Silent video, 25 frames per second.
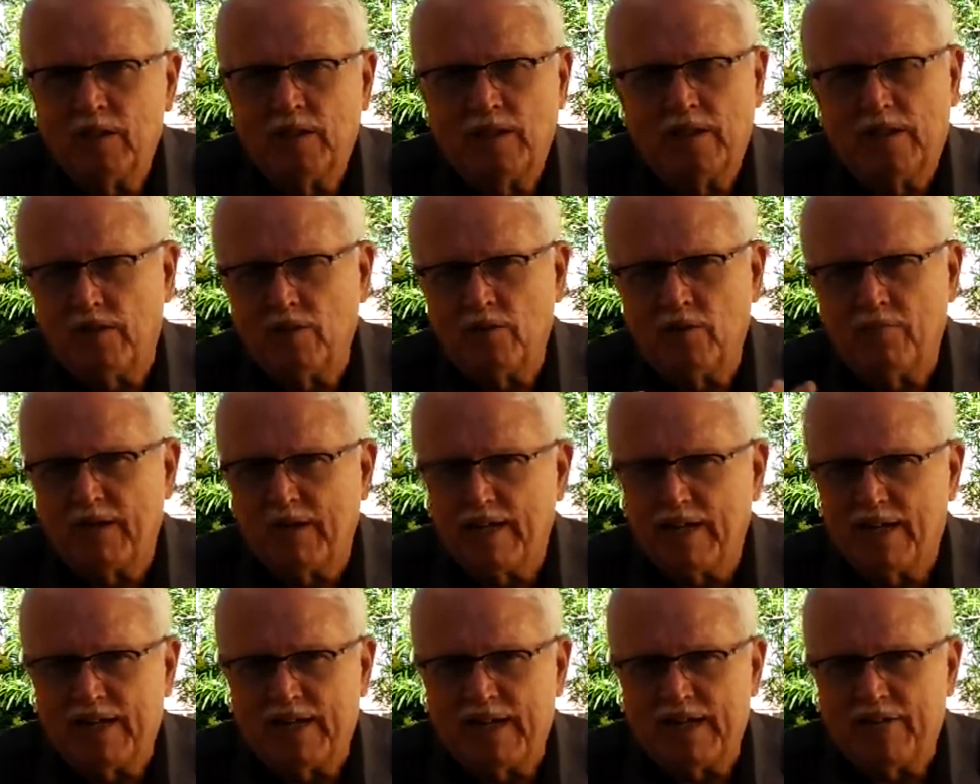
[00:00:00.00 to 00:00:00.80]
Now, you may
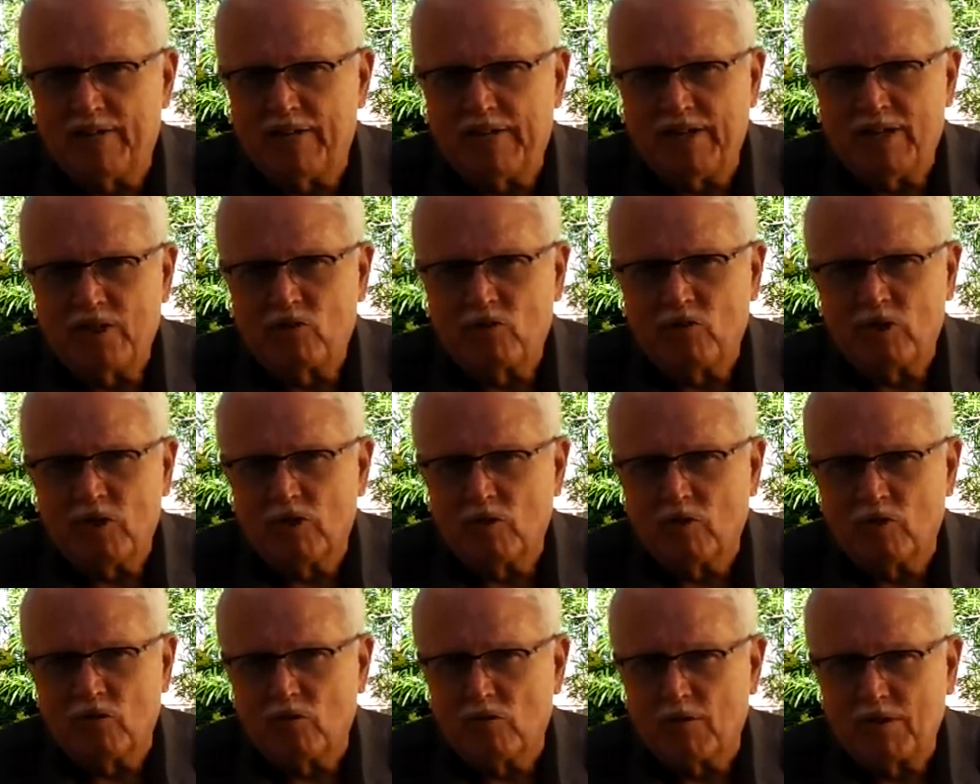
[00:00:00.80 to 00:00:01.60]
not have any
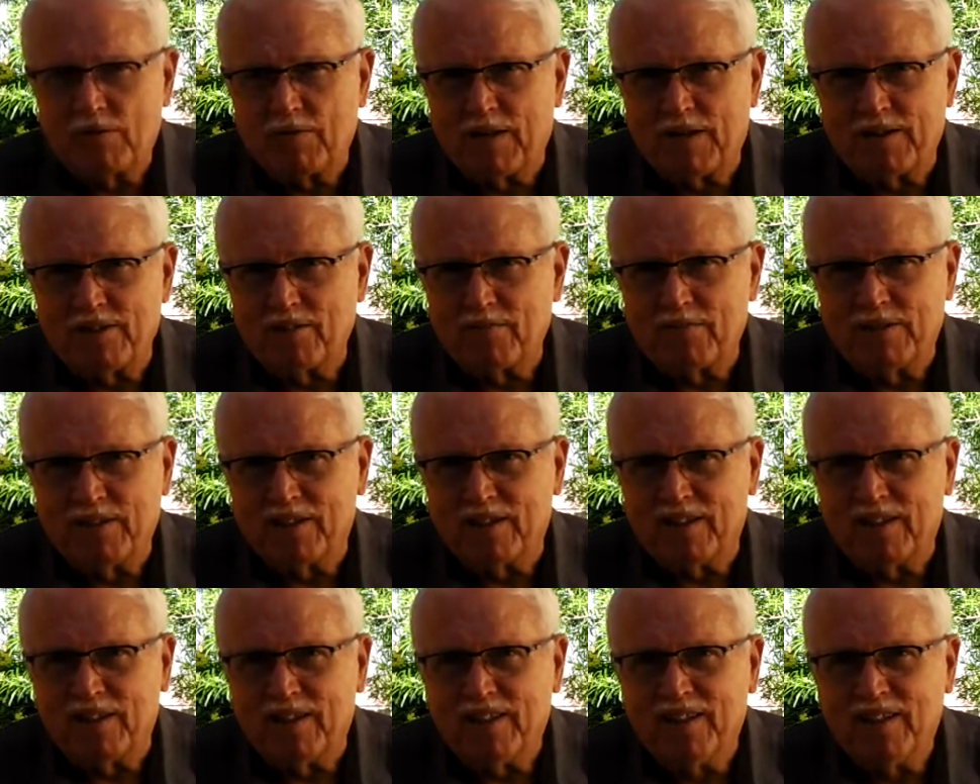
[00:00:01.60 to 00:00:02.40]
structure or
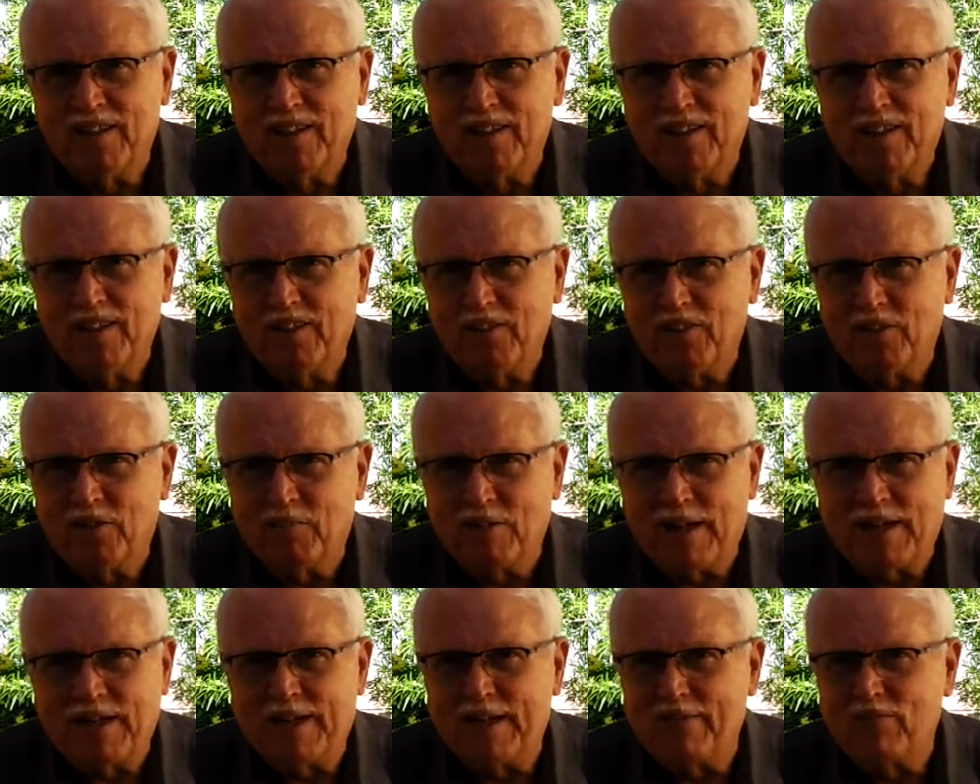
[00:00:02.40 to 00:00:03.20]
responsibility. You
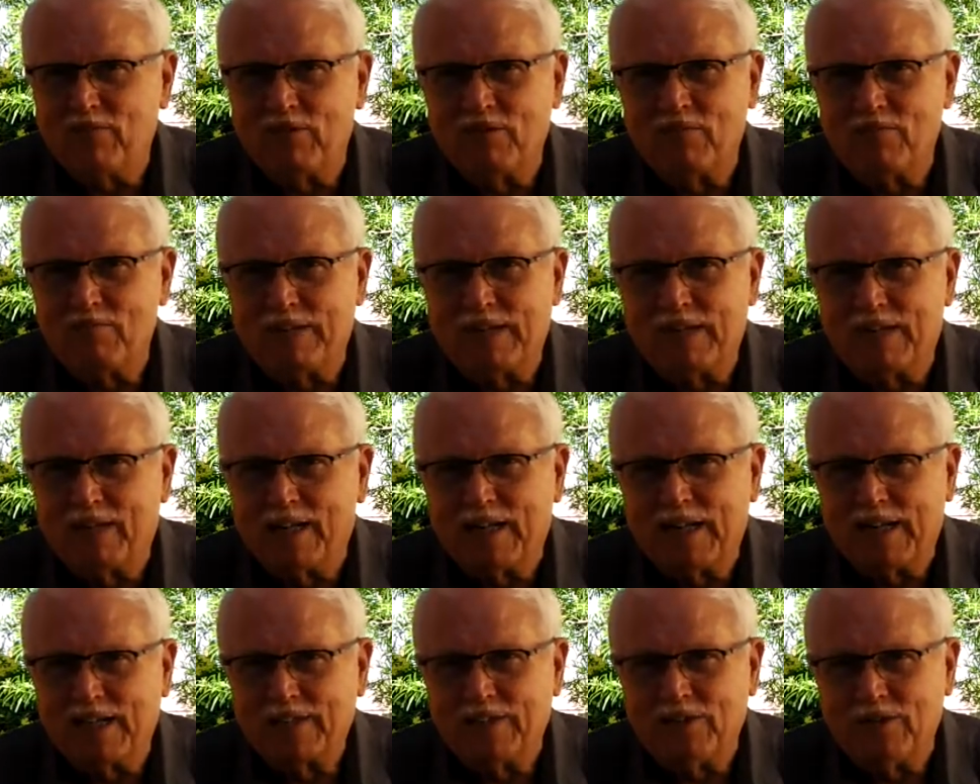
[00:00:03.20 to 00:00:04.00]
may never have been
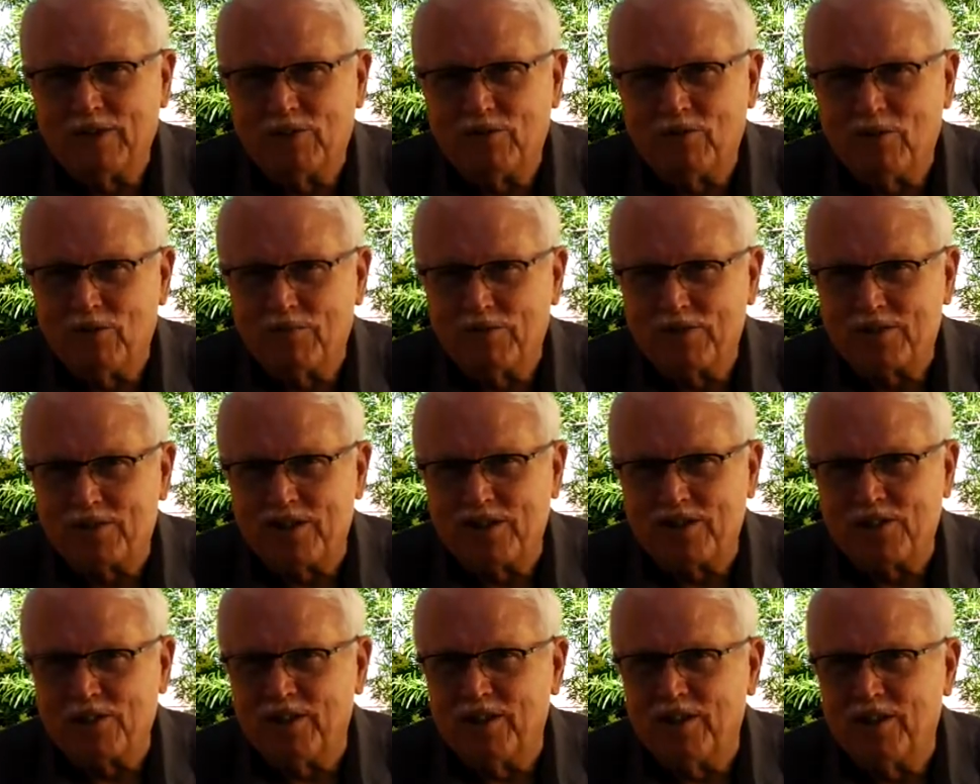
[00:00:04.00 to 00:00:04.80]
elected to a
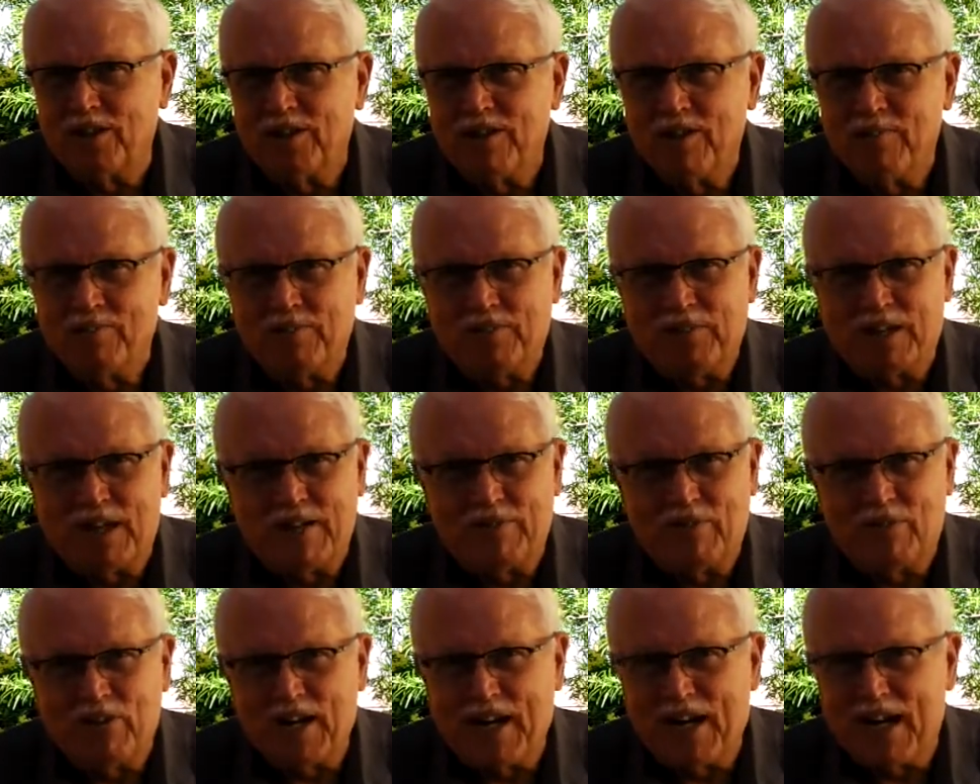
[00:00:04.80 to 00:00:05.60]
position,
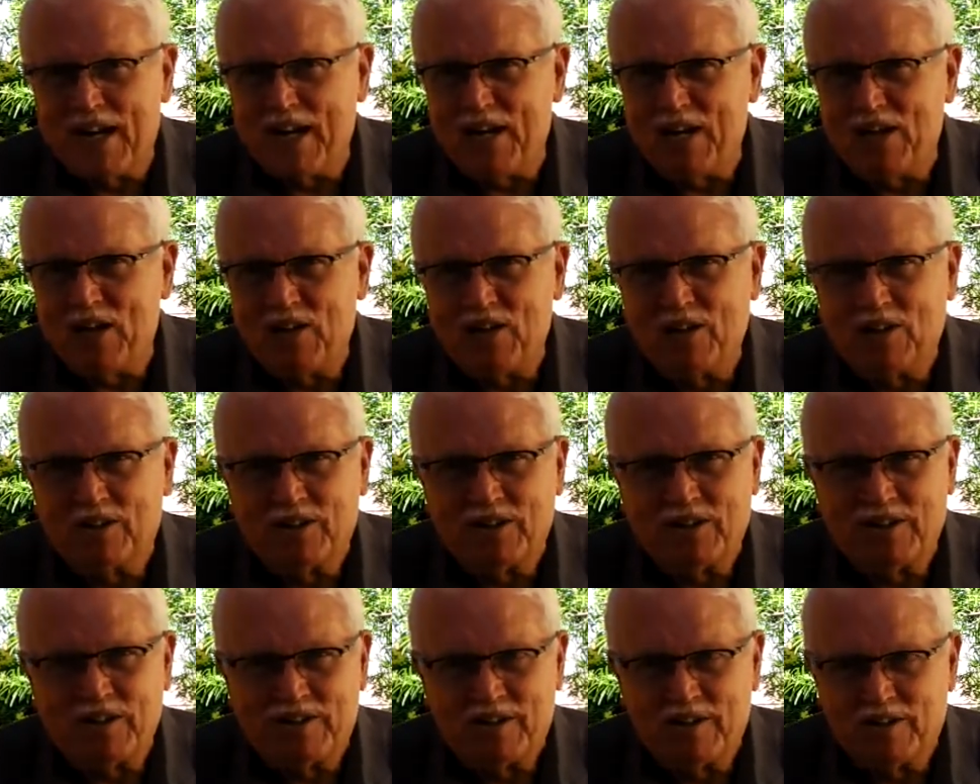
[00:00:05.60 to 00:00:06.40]
never held
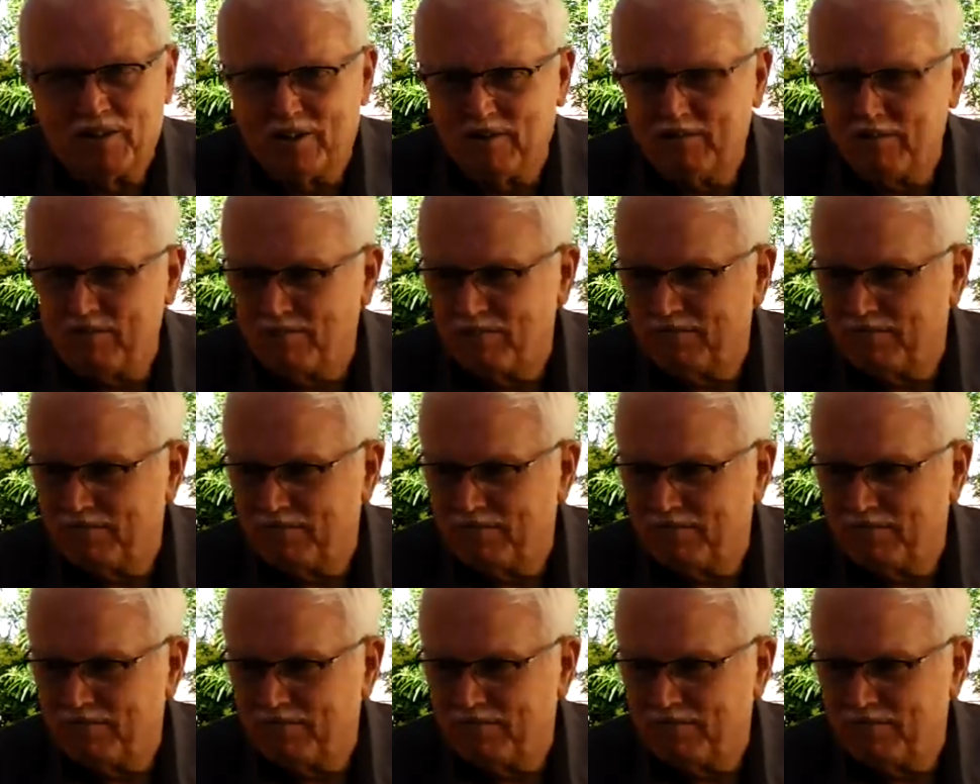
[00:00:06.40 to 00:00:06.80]
a